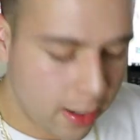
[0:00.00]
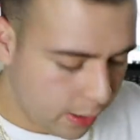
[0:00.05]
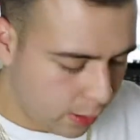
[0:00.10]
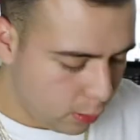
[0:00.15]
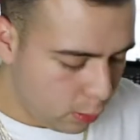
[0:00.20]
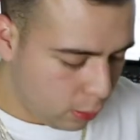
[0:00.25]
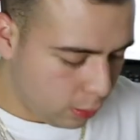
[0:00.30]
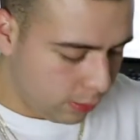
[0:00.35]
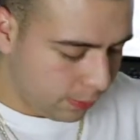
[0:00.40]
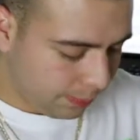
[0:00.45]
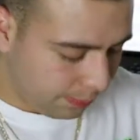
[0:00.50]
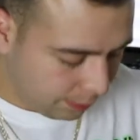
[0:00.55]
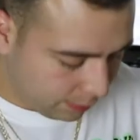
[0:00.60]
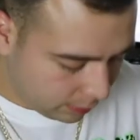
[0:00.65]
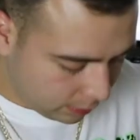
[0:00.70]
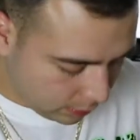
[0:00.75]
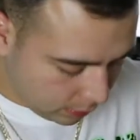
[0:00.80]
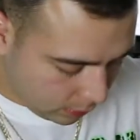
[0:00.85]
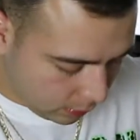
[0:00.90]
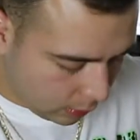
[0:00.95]
Cool.
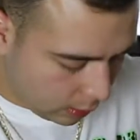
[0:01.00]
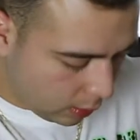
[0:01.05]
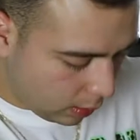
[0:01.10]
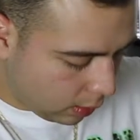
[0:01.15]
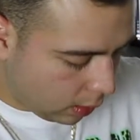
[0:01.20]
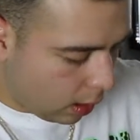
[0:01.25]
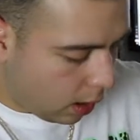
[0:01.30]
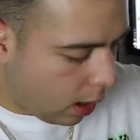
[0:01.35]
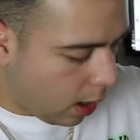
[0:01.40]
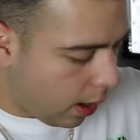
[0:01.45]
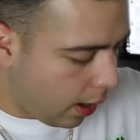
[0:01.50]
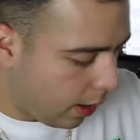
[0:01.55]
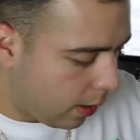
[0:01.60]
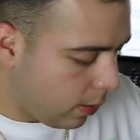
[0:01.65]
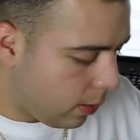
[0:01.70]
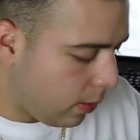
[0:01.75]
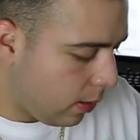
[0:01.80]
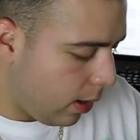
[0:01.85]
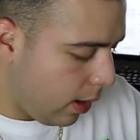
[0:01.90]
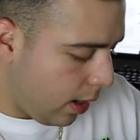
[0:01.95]
All right,
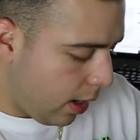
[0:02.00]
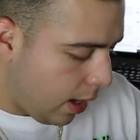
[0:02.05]
cool.